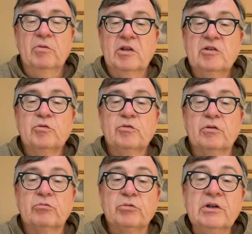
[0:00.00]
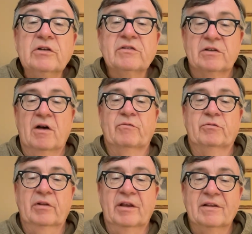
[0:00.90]
Well, this was a real soft
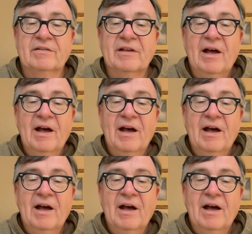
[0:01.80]
release,